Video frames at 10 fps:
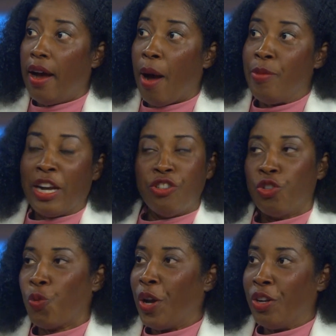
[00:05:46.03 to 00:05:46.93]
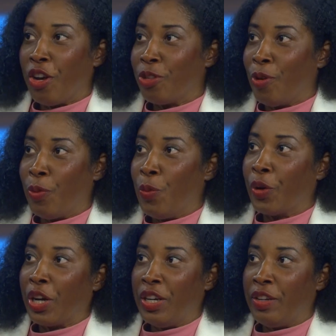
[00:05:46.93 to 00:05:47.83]
not just weight loss, but we
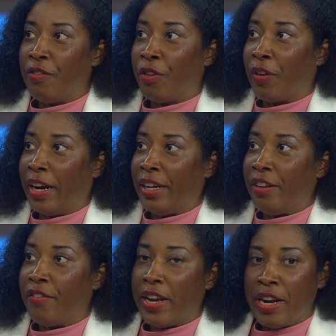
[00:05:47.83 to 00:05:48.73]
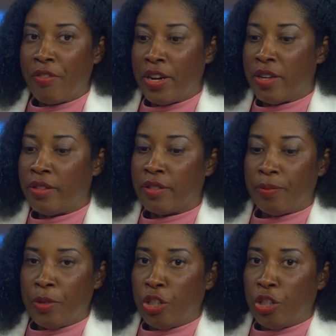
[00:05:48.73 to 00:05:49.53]
work in a variety of areas,